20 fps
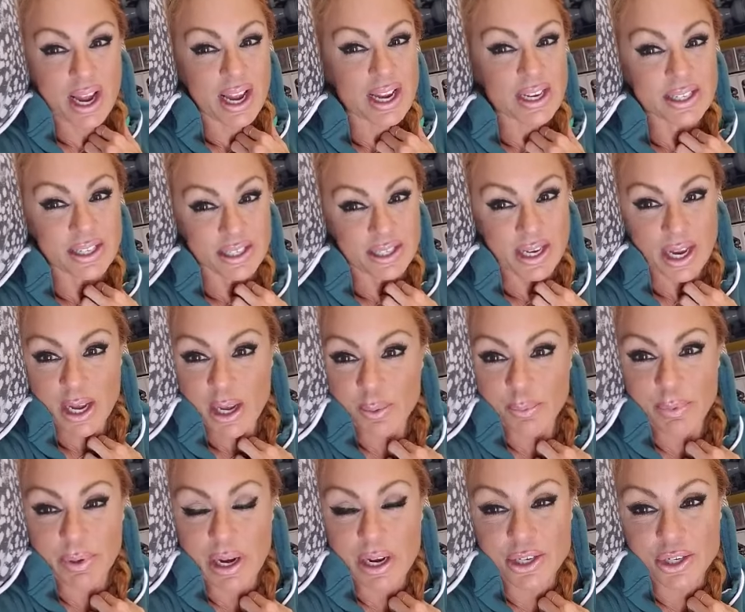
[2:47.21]
I hate to say
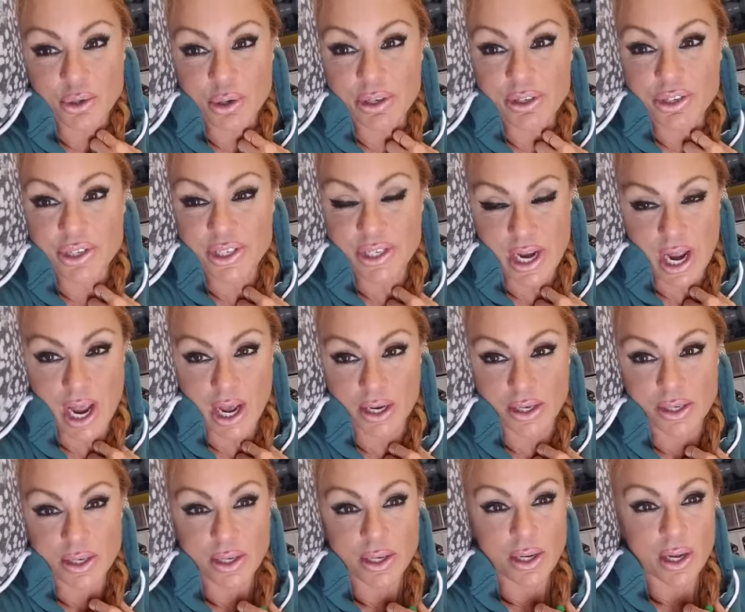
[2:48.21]
it, but I do
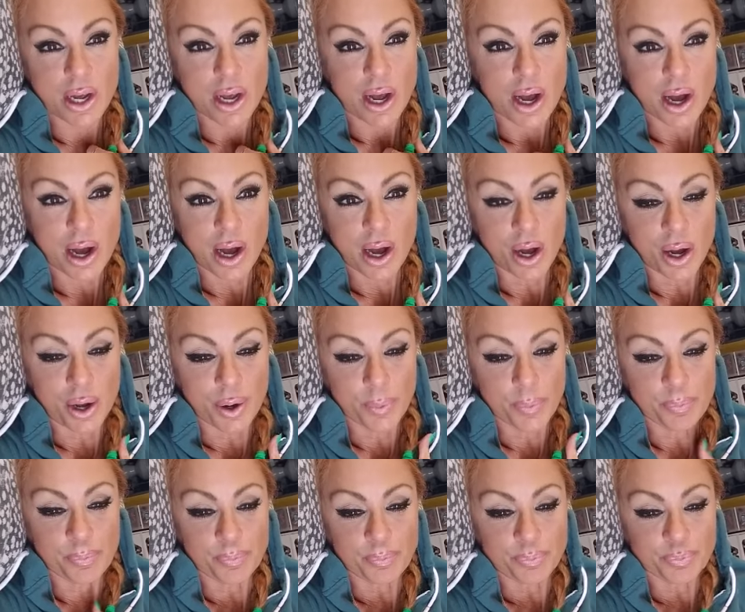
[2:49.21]
understand.
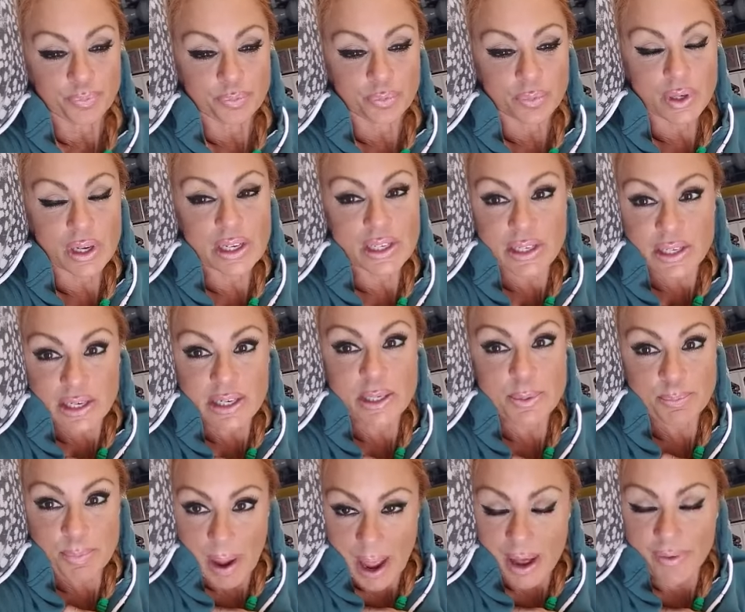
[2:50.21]
Um, because it
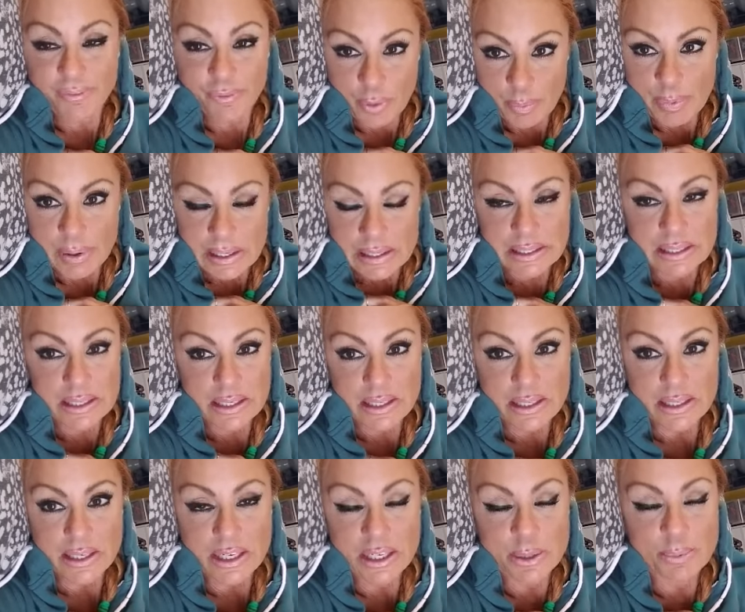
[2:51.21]
is bad for
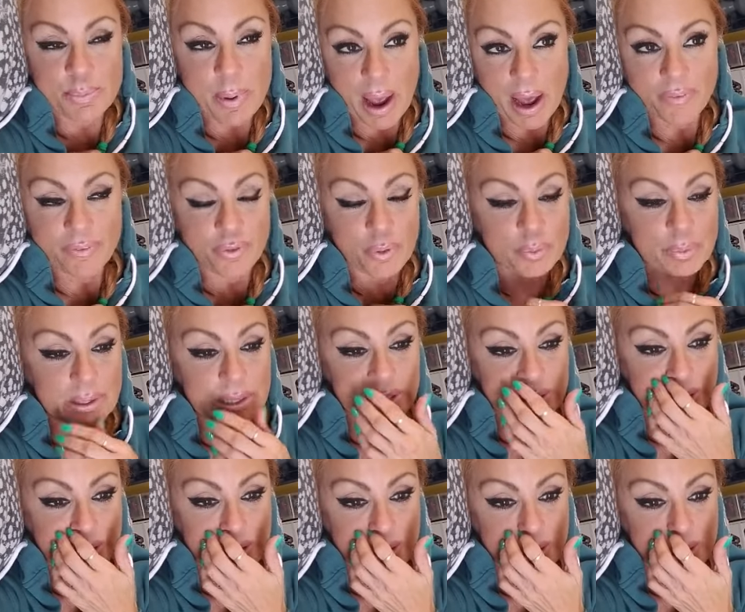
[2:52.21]
business. It's bad for
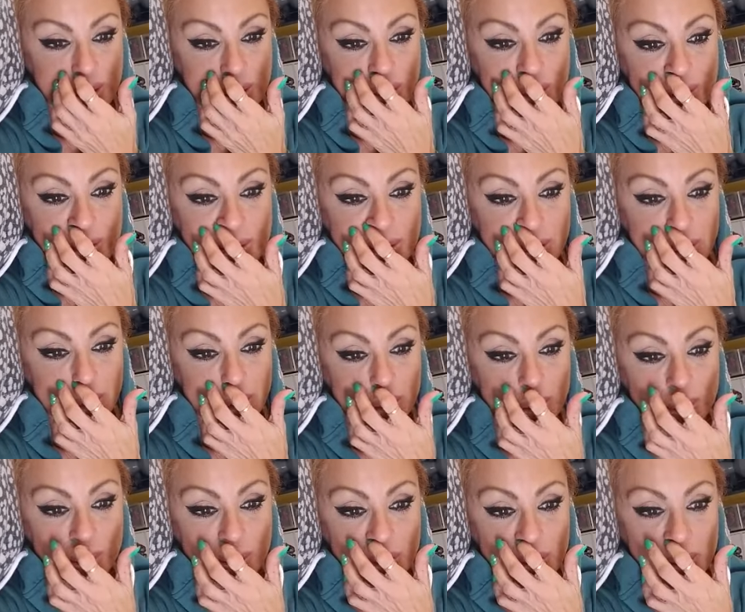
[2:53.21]
business. It's like,
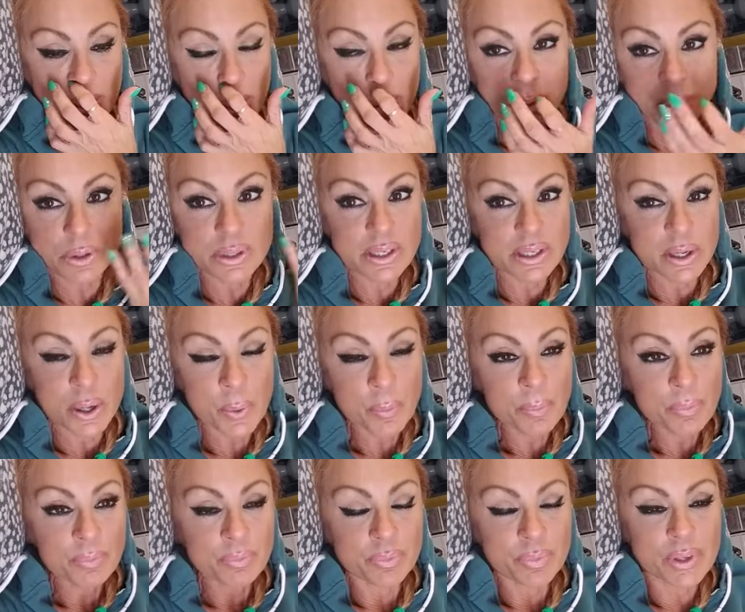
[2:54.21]
you know,
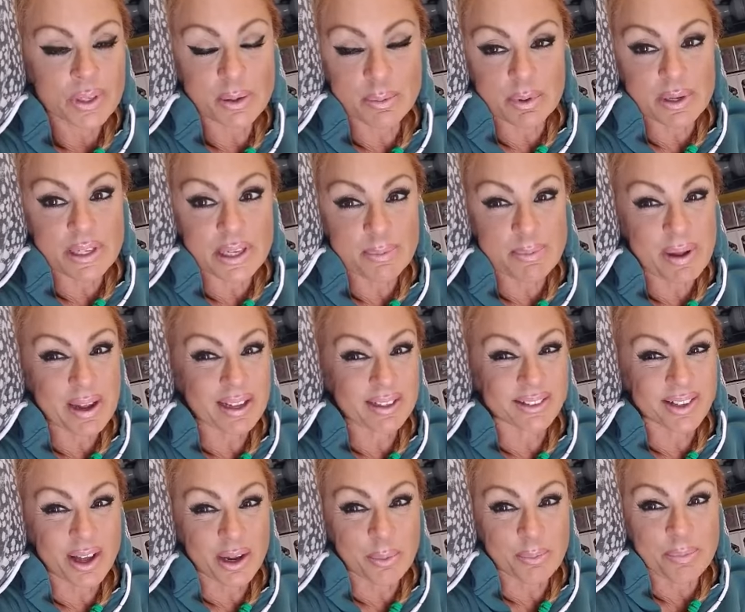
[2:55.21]
sometimes they make
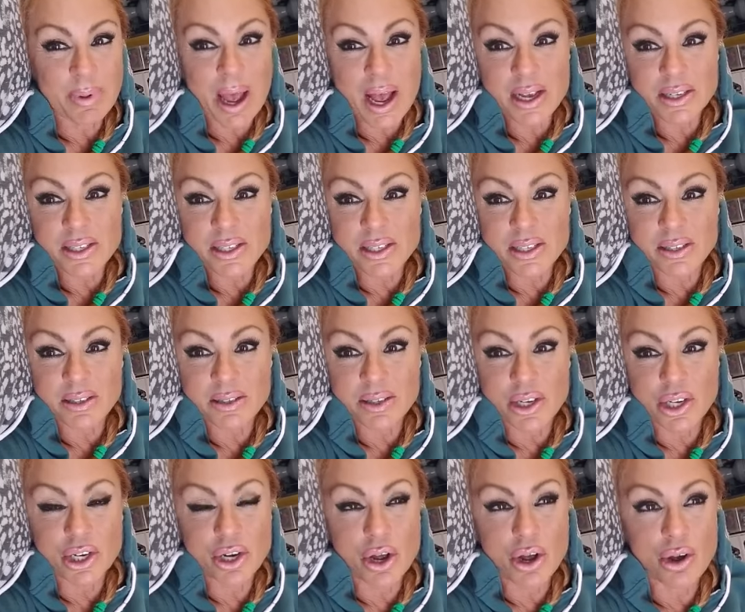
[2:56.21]
a lot of mess,
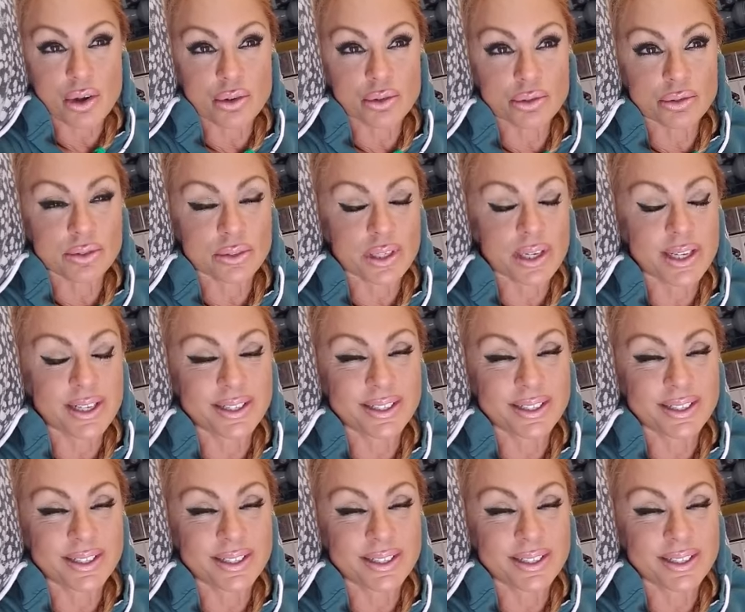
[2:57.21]
you know.